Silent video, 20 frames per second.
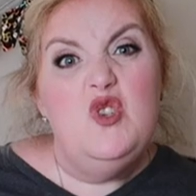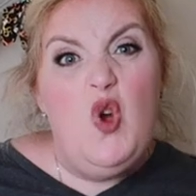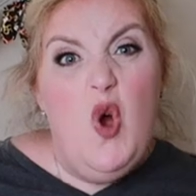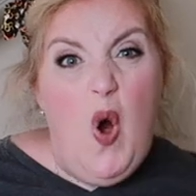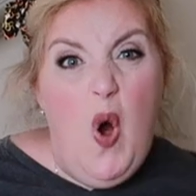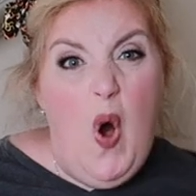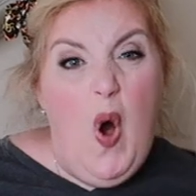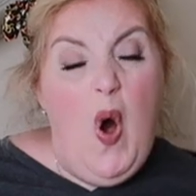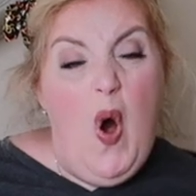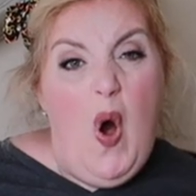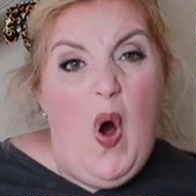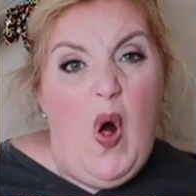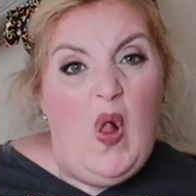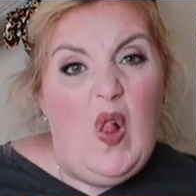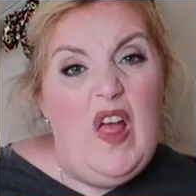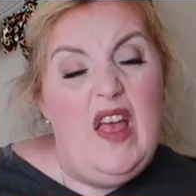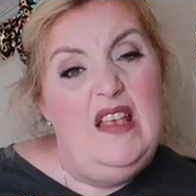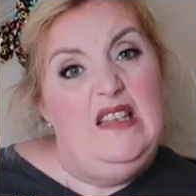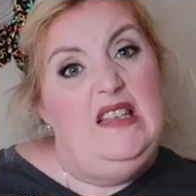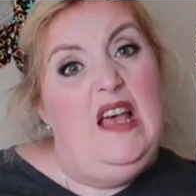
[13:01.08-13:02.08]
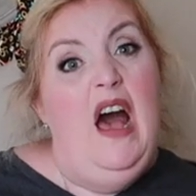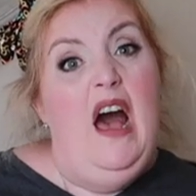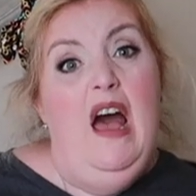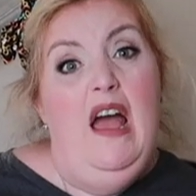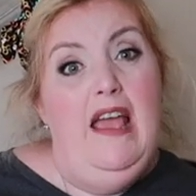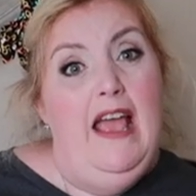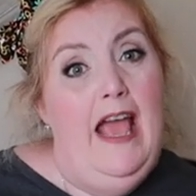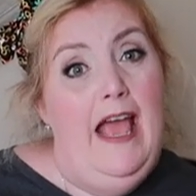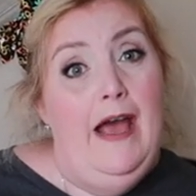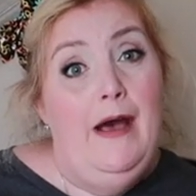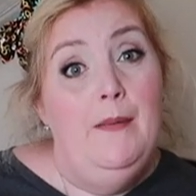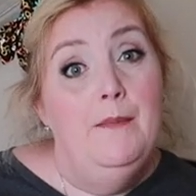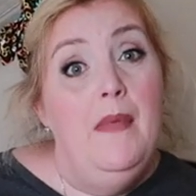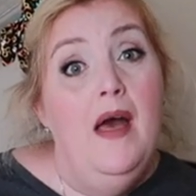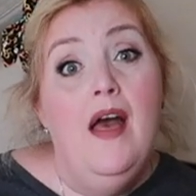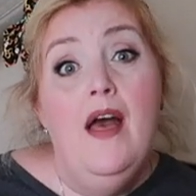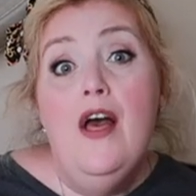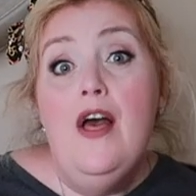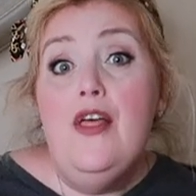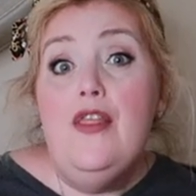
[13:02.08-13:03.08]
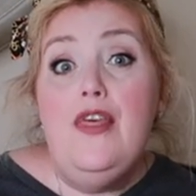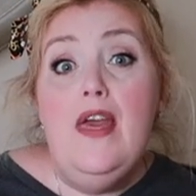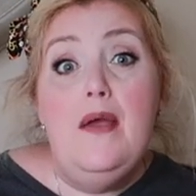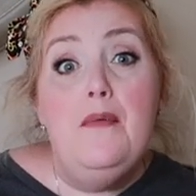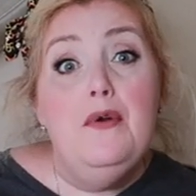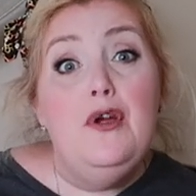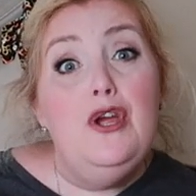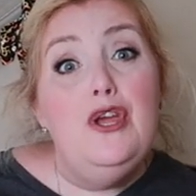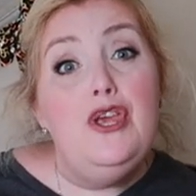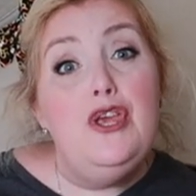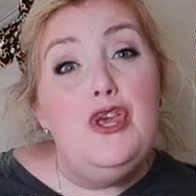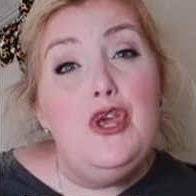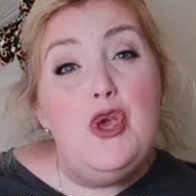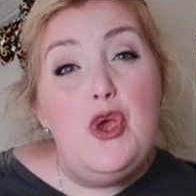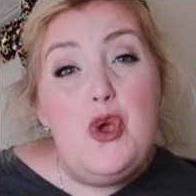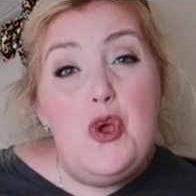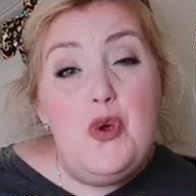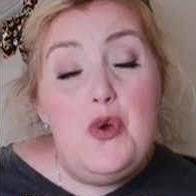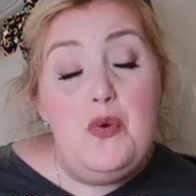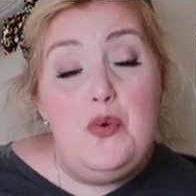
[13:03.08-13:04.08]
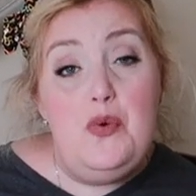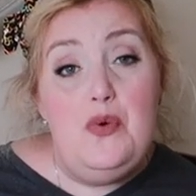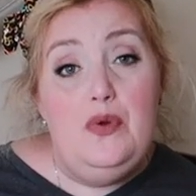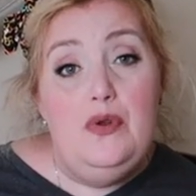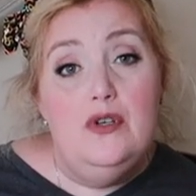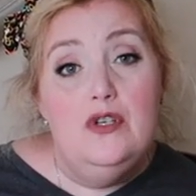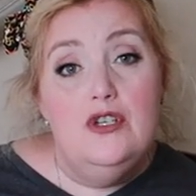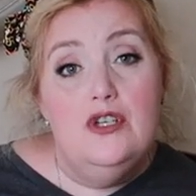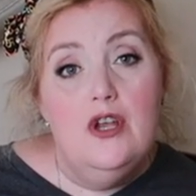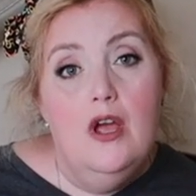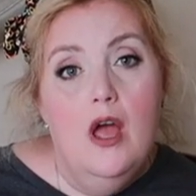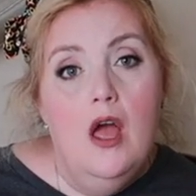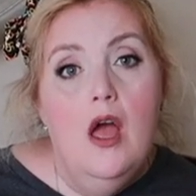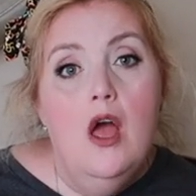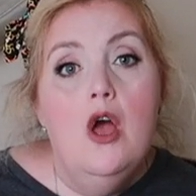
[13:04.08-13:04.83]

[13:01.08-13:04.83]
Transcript: tall as I am. They were huge.